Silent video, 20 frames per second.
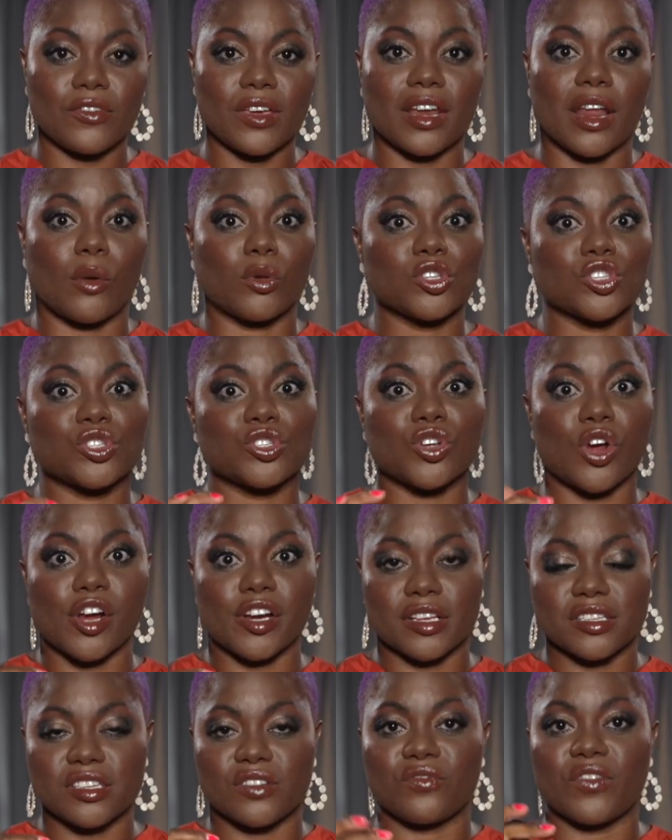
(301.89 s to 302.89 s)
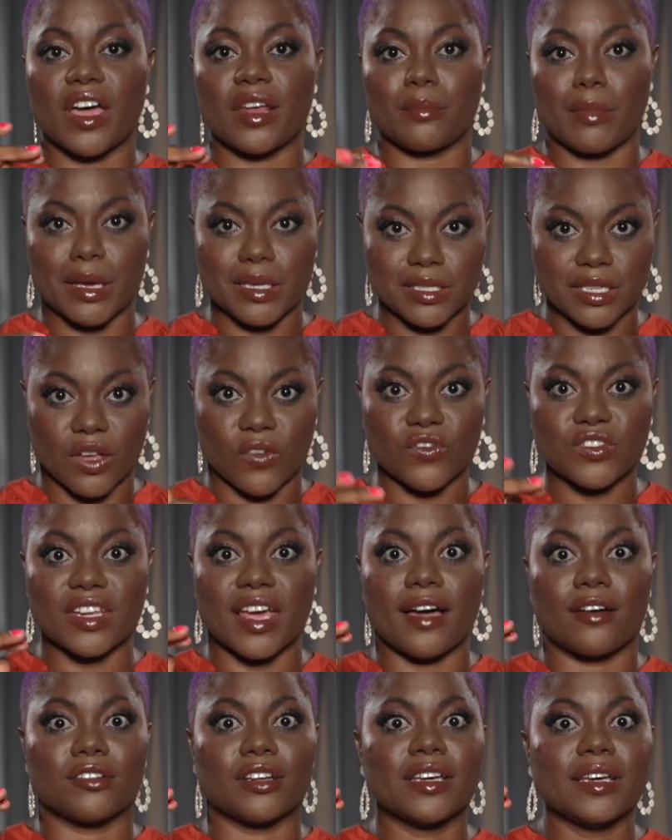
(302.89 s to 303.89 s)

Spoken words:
And I was starting to find myself down